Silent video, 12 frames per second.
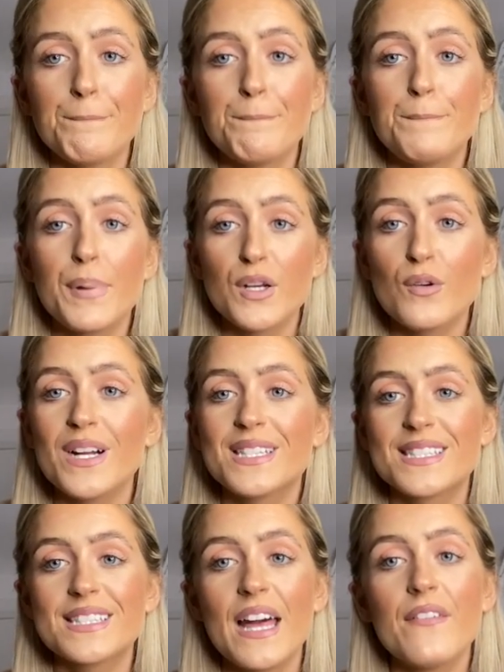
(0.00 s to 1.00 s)
But no, it's
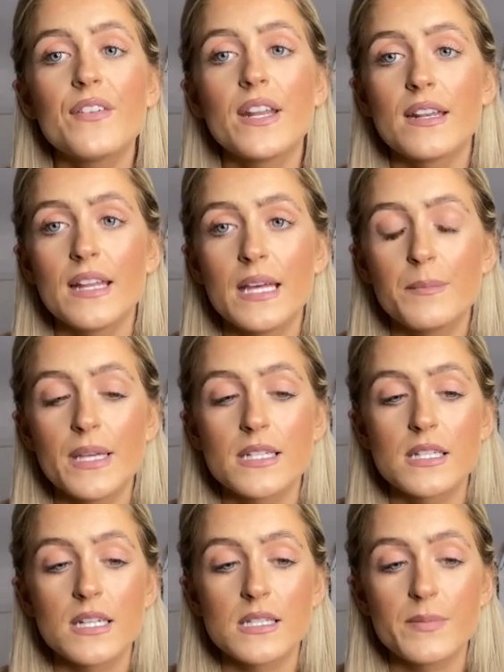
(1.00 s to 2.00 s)
definitely an
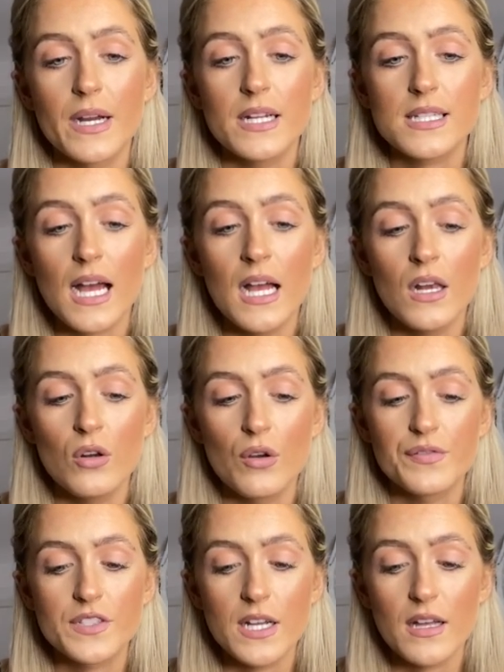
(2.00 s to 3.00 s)
amazing experience. I
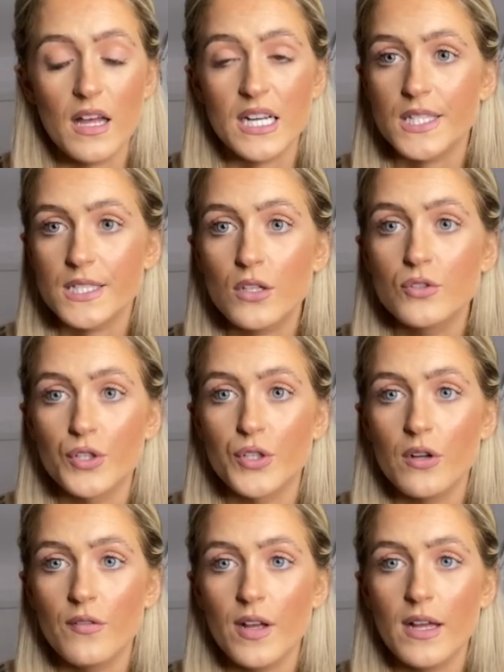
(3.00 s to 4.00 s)
loved it, and I still do
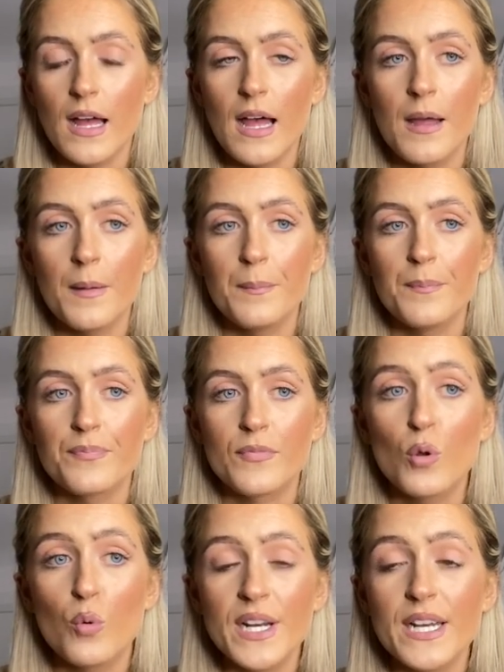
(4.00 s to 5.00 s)
love it. The
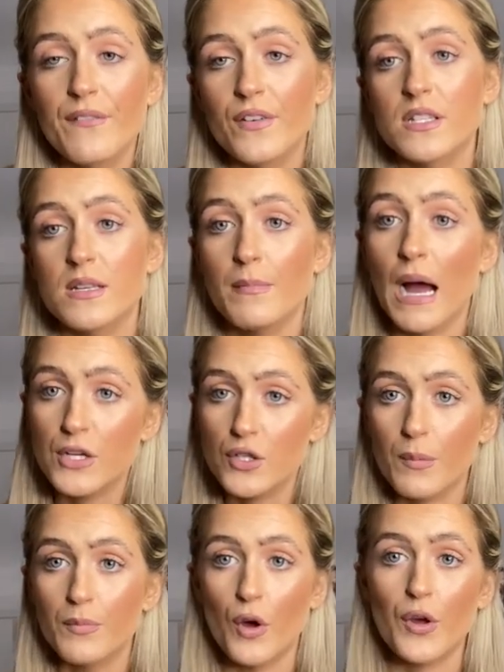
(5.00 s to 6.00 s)
only difference in my
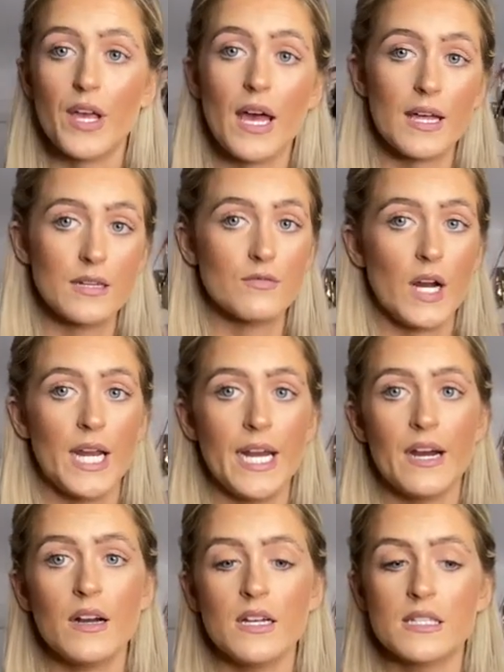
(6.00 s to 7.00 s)
job now and
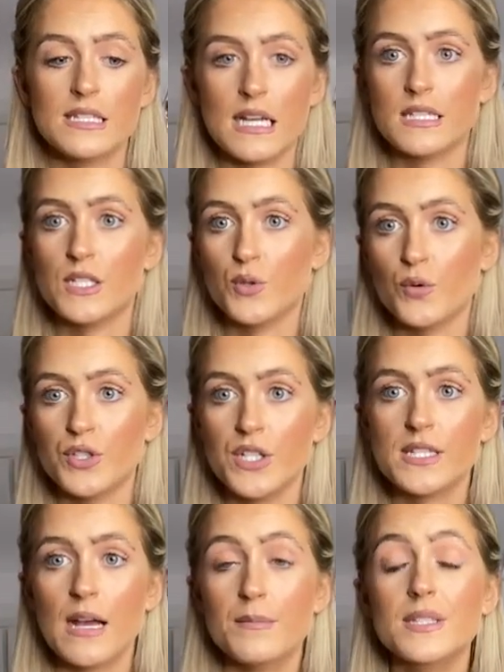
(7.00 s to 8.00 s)
Ryanair is, as I told you,
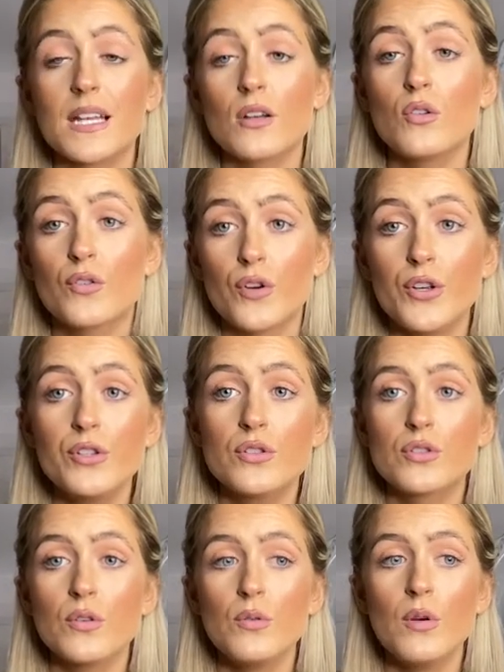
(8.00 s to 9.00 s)
I'm single crewed,
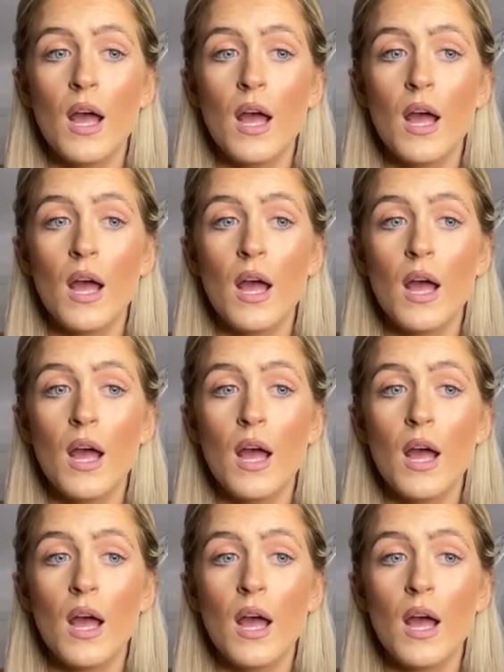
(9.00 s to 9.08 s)
so